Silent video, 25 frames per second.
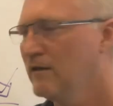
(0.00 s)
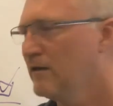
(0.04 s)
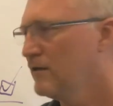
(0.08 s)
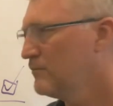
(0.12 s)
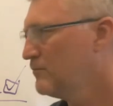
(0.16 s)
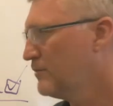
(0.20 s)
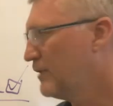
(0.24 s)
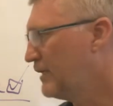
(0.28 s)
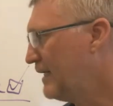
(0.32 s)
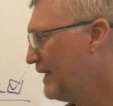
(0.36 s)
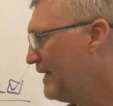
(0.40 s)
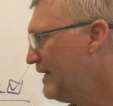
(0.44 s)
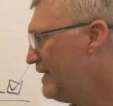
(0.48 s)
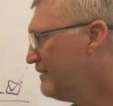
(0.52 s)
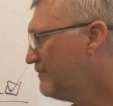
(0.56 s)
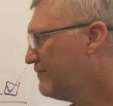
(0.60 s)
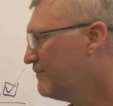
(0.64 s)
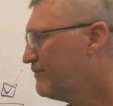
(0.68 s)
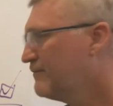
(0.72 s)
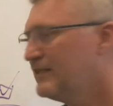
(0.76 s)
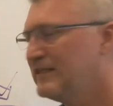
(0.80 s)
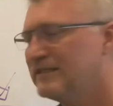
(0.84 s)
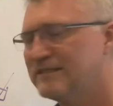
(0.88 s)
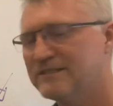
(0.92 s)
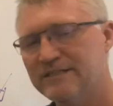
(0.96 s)
But
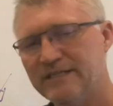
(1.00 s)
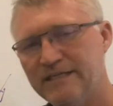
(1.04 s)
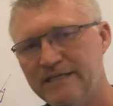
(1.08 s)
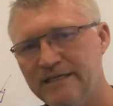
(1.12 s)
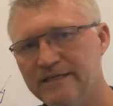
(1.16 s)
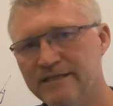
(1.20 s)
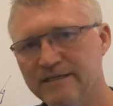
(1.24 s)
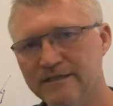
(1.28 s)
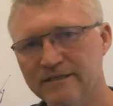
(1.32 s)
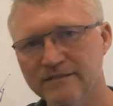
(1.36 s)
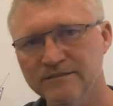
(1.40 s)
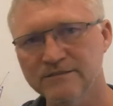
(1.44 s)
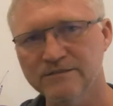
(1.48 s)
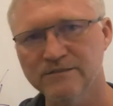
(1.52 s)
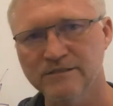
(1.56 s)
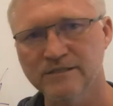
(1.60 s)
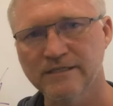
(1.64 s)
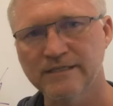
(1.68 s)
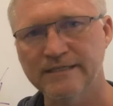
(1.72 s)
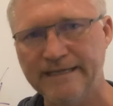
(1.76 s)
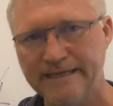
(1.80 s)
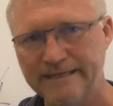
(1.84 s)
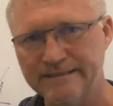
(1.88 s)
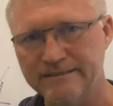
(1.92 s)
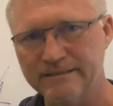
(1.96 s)
if this is
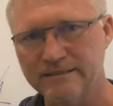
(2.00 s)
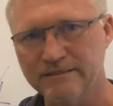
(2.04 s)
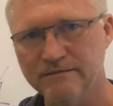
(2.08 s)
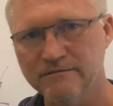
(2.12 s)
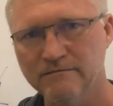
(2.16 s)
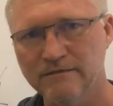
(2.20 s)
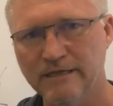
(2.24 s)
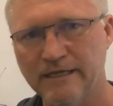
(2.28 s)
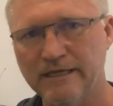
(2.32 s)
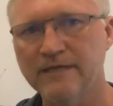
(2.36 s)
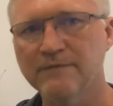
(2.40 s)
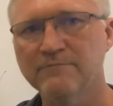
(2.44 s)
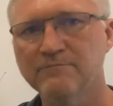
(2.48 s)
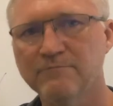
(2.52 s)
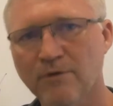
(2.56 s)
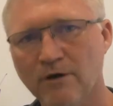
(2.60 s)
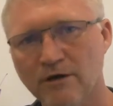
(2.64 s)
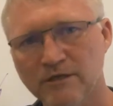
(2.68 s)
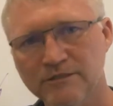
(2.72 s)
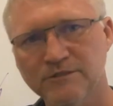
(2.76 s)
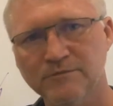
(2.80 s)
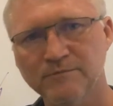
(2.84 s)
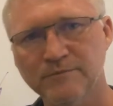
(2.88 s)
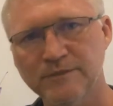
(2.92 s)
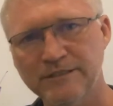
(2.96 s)
connected, and it
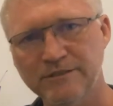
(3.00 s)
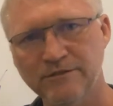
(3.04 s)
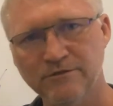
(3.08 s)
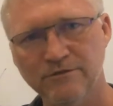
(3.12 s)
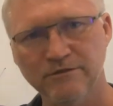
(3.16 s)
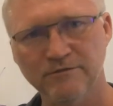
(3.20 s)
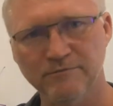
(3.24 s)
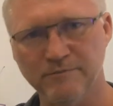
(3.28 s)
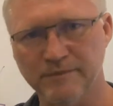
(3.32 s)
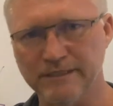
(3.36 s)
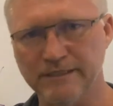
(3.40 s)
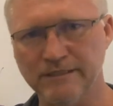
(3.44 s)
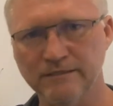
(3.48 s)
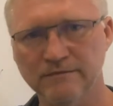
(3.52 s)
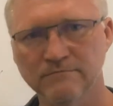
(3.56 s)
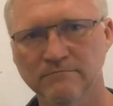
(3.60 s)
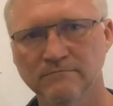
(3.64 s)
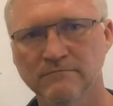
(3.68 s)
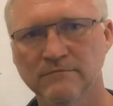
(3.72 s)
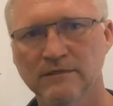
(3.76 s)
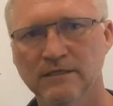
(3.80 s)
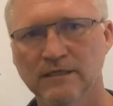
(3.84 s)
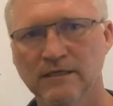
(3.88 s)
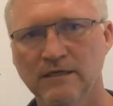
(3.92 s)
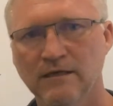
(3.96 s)
possibly could be,
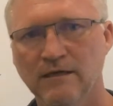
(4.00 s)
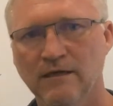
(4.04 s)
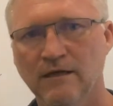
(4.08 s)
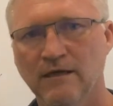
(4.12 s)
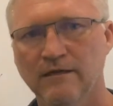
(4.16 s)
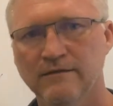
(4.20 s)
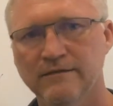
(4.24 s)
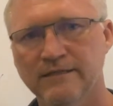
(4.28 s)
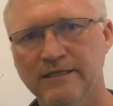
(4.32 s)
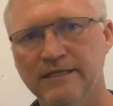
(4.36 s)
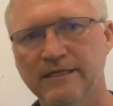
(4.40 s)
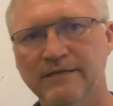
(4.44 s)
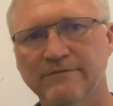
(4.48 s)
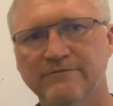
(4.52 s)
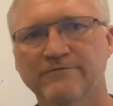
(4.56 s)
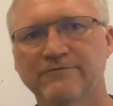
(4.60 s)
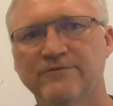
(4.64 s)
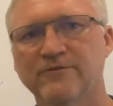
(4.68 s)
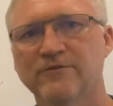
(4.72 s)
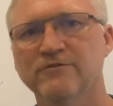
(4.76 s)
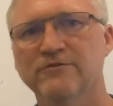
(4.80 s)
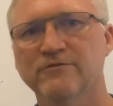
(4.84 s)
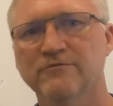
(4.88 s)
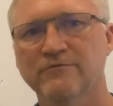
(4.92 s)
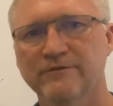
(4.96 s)
then it
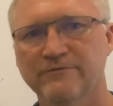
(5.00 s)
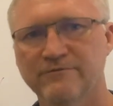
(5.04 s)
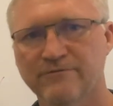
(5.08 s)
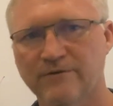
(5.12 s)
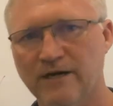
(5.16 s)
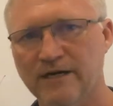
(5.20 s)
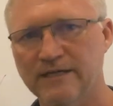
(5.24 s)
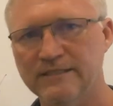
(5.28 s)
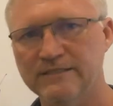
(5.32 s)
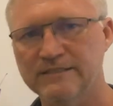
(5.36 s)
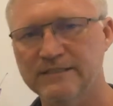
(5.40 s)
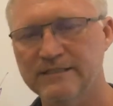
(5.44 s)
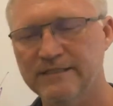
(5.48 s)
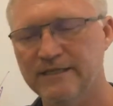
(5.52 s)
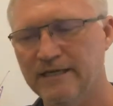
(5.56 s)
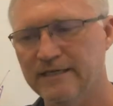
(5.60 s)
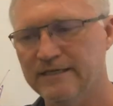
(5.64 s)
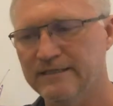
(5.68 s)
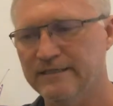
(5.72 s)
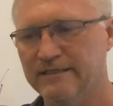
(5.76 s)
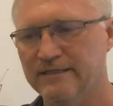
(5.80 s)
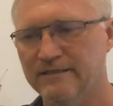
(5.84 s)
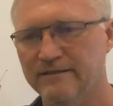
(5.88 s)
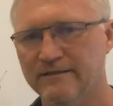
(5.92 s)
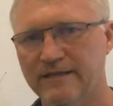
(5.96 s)
further refines the
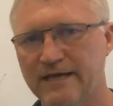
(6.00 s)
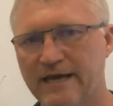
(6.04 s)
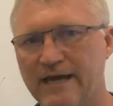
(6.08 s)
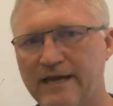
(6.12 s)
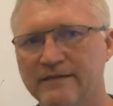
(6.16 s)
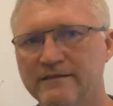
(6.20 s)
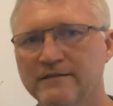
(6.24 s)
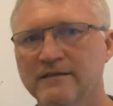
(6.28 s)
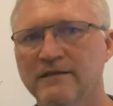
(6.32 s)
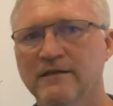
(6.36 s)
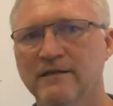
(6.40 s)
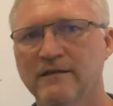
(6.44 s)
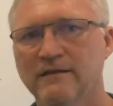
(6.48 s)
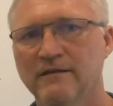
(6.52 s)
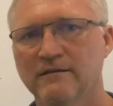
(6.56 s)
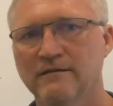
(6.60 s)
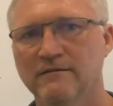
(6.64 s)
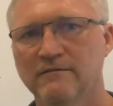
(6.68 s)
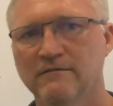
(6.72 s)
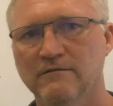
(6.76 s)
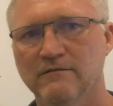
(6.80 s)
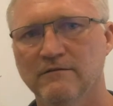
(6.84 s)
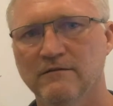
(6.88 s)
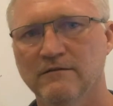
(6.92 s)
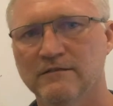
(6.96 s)
idea that
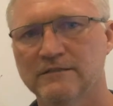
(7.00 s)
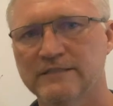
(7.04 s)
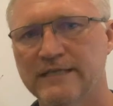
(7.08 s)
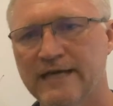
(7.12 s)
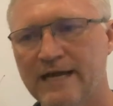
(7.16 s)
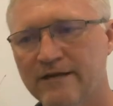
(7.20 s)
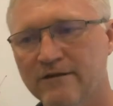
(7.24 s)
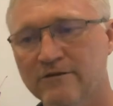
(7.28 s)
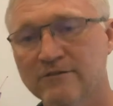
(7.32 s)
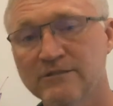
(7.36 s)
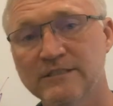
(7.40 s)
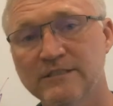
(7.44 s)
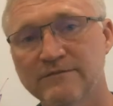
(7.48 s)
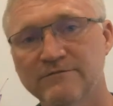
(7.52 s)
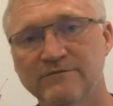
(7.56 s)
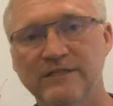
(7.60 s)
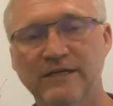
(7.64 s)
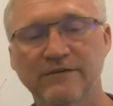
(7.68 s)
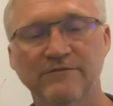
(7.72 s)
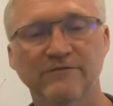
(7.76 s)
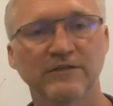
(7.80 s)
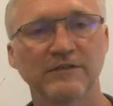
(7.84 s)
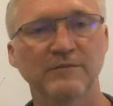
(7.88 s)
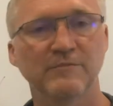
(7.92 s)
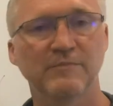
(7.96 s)
attackers have
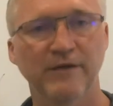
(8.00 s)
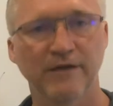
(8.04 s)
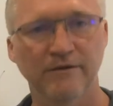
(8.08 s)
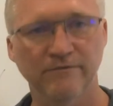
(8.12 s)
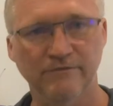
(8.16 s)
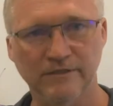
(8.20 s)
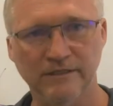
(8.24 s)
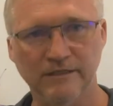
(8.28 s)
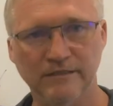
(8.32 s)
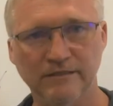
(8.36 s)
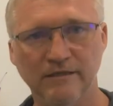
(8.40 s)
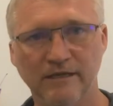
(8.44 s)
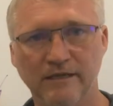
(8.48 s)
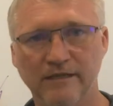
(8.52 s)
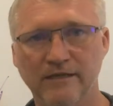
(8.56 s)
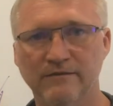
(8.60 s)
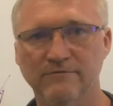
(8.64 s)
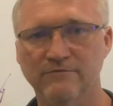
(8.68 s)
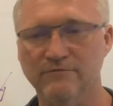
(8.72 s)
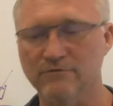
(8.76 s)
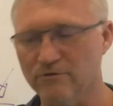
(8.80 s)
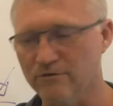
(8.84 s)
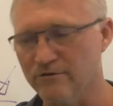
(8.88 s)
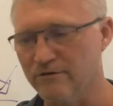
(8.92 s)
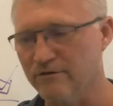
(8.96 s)
definitely pivoted and
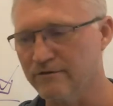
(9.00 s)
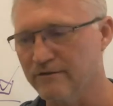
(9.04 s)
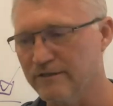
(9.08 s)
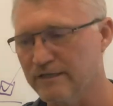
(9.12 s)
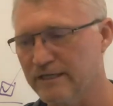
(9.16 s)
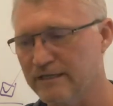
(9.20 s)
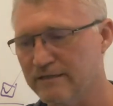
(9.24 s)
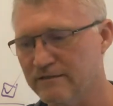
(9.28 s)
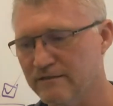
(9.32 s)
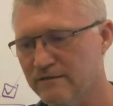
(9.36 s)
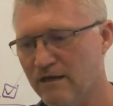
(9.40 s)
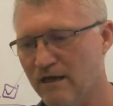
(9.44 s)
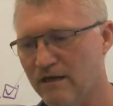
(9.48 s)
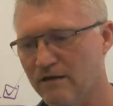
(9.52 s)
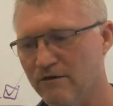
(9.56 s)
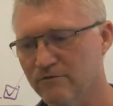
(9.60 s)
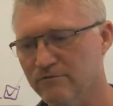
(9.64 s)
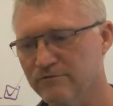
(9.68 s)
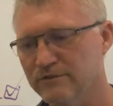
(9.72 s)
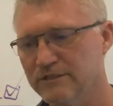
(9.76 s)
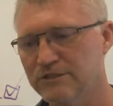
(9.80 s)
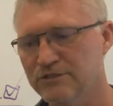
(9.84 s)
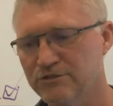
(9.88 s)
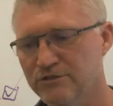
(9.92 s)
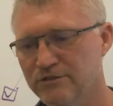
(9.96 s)
have learned that not
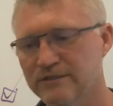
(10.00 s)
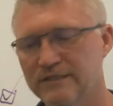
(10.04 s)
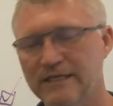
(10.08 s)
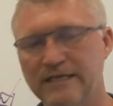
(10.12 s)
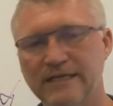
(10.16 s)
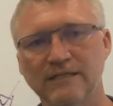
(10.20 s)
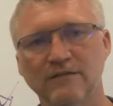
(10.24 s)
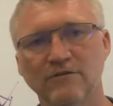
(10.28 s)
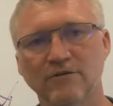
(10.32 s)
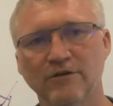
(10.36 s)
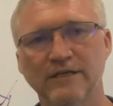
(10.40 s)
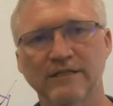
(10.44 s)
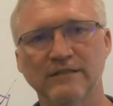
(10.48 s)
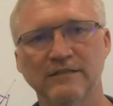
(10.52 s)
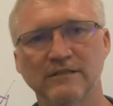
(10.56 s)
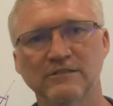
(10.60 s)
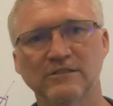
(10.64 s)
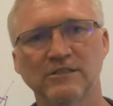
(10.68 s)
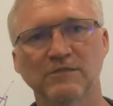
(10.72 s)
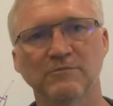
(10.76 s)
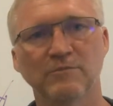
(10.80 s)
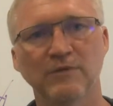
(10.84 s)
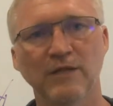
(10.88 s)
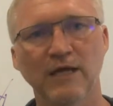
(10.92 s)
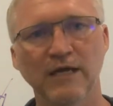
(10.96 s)
only should they look at the
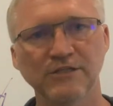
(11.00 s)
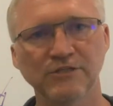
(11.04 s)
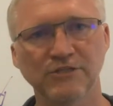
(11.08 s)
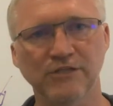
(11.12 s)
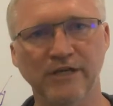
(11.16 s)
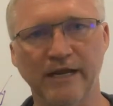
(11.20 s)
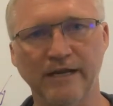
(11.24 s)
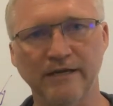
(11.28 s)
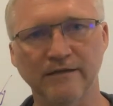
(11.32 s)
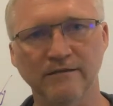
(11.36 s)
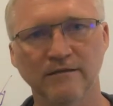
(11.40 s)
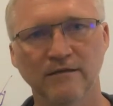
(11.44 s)
supply chain,